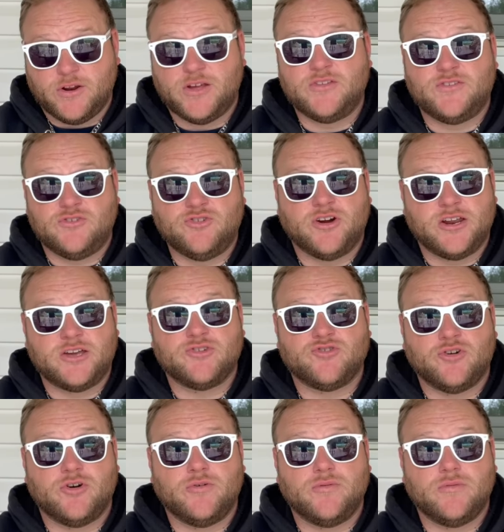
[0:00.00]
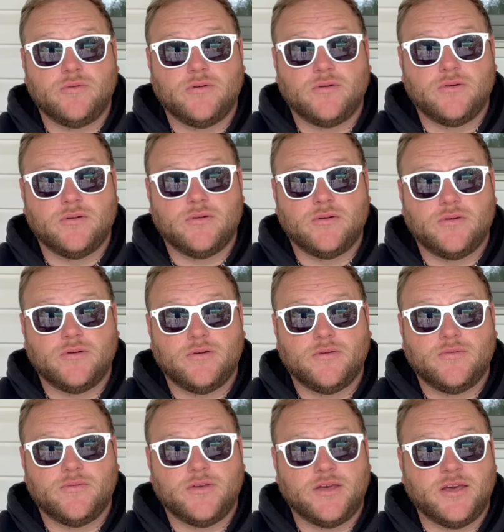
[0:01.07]
into Johnny
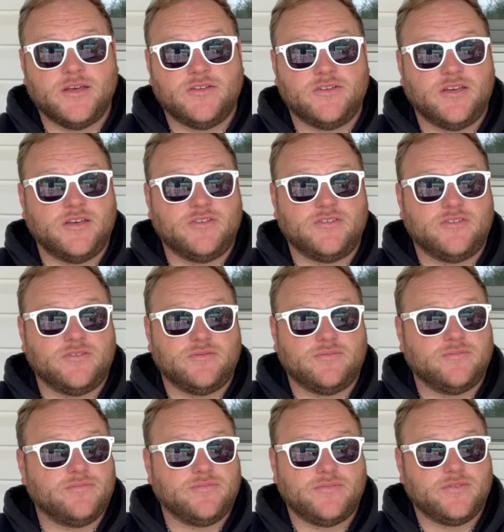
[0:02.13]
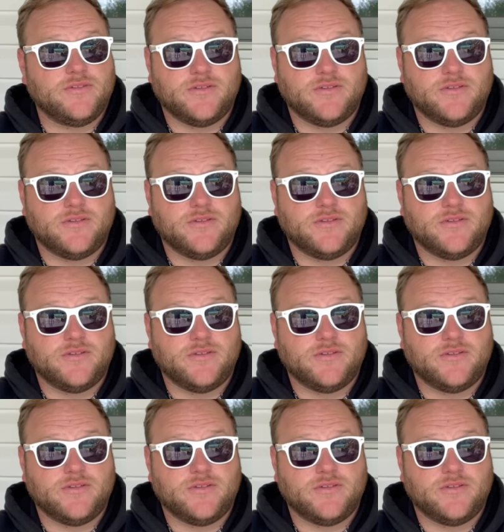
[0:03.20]
Gaudreau is is